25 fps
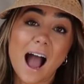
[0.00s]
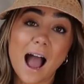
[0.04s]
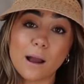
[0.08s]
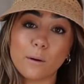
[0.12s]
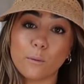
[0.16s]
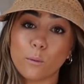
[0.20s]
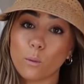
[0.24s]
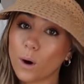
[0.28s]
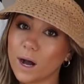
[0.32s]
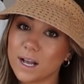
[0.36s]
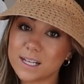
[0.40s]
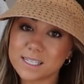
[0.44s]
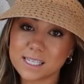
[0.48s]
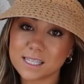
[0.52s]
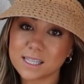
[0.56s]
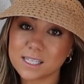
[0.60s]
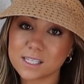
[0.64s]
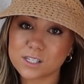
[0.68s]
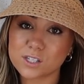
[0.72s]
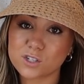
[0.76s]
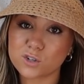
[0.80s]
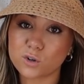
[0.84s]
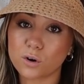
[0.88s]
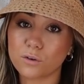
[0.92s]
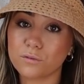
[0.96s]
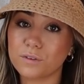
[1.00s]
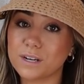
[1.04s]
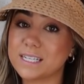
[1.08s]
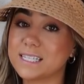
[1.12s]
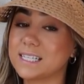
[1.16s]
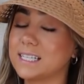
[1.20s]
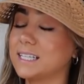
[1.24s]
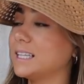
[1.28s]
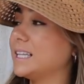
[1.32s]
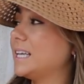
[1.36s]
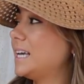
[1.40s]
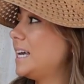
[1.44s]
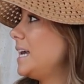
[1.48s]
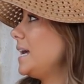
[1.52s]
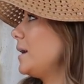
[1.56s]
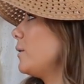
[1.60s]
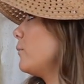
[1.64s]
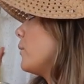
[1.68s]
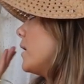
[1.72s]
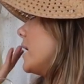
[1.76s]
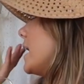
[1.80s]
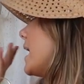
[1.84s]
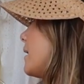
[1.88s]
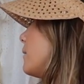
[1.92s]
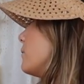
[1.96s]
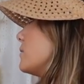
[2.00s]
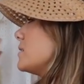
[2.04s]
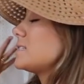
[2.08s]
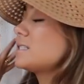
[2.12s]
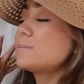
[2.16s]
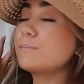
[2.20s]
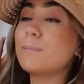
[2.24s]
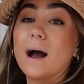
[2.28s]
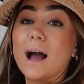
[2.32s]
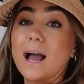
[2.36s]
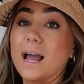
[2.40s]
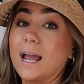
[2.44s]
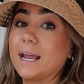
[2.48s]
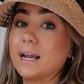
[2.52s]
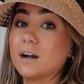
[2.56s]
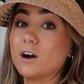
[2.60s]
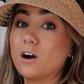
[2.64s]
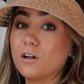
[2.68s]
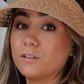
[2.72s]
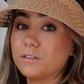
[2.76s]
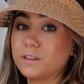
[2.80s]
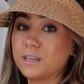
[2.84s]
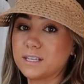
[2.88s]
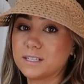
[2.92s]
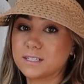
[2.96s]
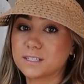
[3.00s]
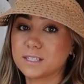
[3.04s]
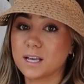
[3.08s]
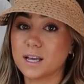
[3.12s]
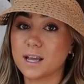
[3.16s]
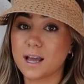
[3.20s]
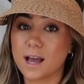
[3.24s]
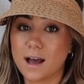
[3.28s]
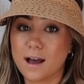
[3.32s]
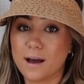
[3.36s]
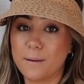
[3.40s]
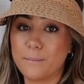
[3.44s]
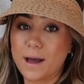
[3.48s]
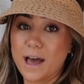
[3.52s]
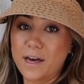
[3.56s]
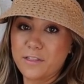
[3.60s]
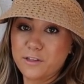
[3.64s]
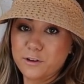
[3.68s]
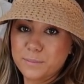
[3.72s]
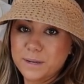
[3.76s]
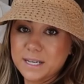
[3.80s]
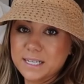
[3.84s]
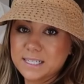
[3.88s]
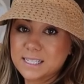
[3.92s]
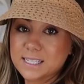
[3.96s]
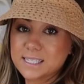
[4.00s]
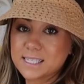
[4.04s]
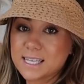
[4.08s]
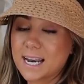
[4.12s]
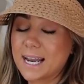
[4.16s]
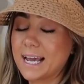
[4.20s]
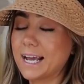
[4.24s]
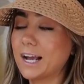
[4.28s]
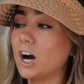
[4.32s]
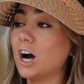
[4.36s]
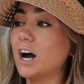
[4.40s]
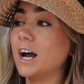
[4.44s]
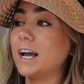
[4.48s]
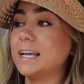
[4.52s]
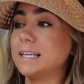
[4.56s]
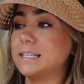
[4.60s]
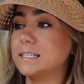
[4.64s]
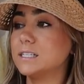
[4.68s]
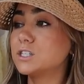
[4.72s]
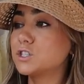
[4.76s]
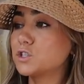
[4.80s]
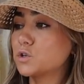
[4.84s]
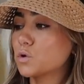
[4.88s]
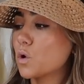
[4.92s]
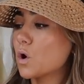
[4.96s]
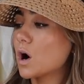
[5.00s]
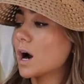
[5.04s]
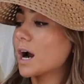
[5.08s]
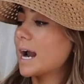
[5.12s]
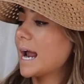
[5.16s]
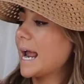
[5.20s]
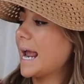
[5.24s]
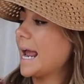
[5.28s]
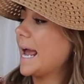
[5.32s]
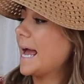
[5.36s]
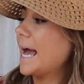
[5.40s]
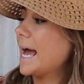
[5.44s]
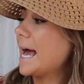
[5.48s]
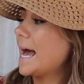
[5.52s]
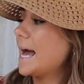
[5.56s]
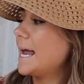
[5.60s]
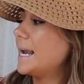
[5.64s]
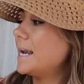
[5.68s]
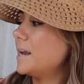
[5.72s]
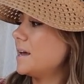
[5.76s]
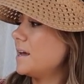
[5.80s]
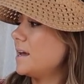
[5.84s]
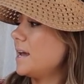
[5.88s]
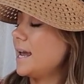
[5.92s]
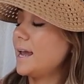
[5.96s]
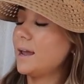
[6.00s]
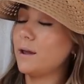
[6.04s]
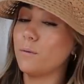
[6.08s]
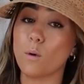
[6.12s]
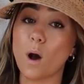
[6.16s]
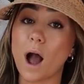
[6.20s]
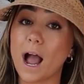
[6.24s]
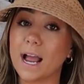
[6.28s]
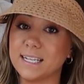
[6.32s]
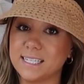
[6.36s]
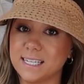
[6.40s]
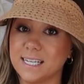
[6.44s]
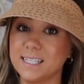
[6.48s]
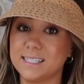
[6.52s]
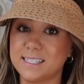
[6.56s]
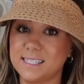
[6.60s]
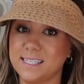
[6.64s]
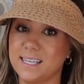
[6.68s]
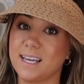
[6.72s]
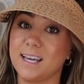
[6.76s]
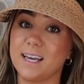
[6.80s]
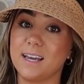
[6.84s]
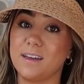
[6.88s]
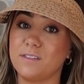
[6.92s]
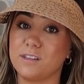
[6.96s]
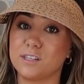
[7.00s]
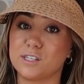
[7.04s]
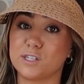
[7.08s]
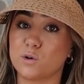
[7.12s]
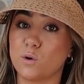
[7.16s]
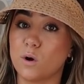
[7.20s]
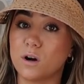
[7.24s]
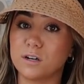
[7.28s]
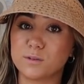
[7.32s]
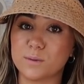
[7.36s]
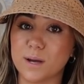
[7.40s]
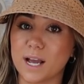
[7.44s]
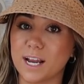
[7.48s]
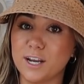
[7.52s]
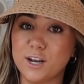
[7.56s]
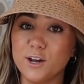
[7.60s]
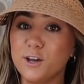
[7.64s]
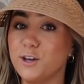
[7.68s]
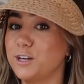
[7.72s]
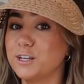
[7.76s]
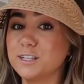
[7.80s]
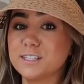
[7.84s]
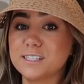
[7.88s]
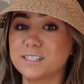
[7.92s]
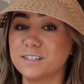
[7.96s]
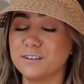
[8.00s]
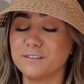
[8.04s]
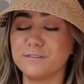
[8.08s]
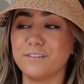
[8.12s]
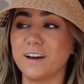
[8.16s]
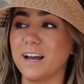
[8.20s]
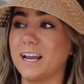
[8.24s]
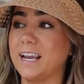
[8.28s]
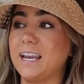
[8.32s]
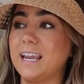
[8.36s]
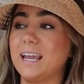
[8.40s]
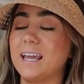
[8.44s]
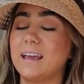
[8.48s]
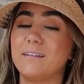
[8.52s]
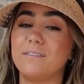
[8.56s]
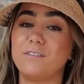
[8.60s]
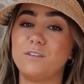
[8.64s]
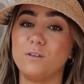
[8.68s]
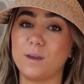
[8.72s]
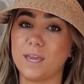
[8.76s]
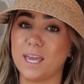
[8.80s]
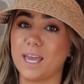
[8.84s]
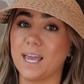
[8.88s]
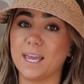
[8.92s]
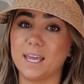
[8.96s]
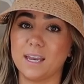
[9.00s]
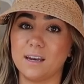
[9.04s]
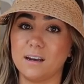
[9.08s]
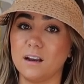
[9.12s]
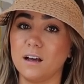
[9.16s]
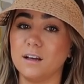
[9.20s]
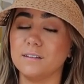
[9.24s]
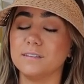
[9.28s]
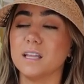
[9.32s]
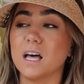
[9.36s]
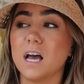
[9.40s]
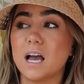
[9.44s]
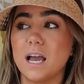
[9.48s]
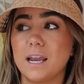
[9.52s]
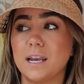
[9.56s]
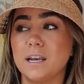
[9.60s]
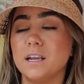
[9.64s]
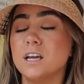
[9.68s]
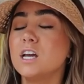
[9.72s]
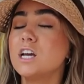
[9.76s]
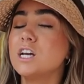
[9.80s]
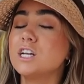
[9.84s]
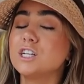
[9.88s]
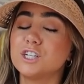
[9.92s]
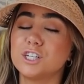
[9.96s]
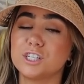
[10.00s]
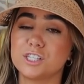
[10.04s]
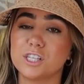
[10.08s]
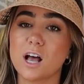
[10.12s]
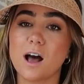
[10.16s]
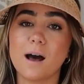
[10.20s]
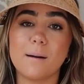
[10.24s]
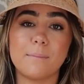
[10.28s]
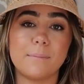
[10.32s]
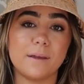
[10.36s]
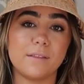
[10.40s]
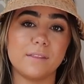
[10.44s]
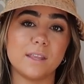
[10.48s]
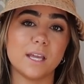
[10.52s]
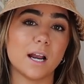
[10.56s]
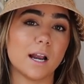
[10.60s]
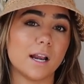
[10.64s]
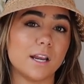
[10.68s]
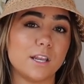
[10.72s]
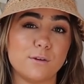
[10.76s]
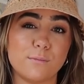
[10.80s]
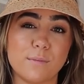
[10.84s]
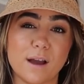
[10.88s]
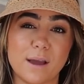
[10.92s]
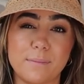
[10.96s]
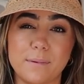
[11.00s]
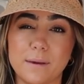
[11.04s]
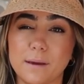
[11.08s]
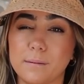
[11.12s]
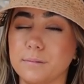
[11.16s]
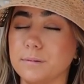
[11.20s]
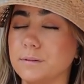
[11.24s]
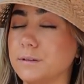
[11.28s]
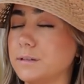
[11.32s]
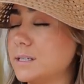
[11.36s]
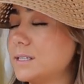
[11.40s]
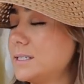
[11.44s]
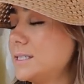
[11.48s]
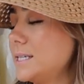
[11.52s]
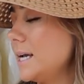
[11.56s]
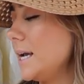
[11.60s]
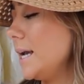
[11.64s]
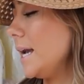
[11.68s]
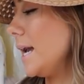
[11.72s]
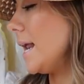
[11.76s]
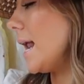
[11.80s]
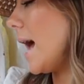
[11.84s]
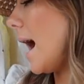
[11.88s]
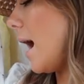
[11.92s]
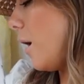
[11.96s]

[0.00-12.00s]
I was in the store recently when I was buying all these um, other pieces that I got in store, and it, I did see it in the store. So I know you can still find it. If you can't get it online, just hop in there and you might be able to dig it